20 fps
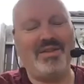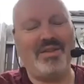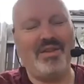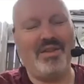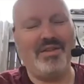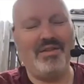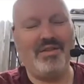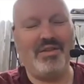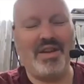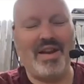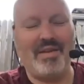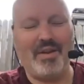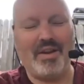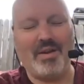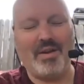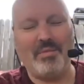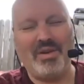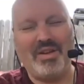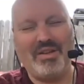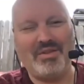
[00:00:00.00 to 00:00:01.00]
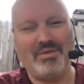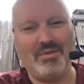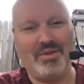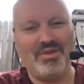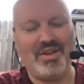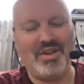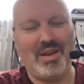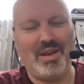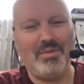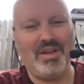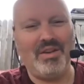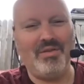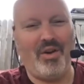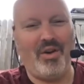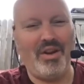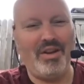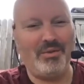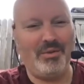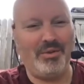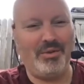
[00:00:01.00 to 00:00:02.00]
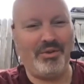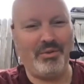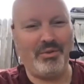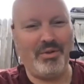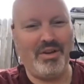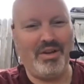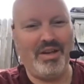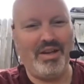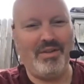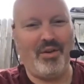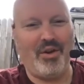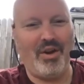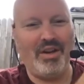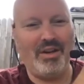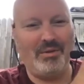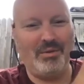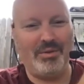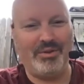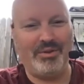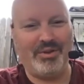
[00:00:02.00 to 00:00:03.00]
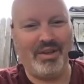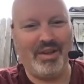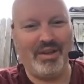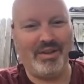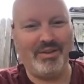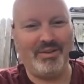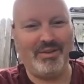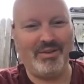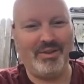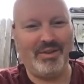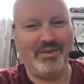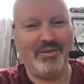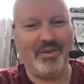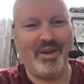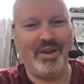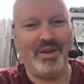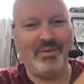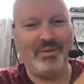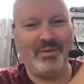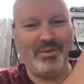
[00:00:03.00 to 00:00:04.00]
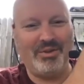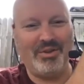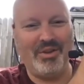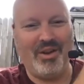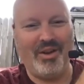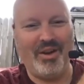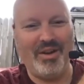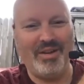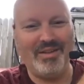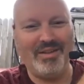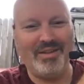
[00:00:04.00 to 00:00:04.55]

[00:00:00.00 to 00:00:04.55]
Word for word: you could have like a big switch statement. If I equals three, if I equals six, if I equals nine,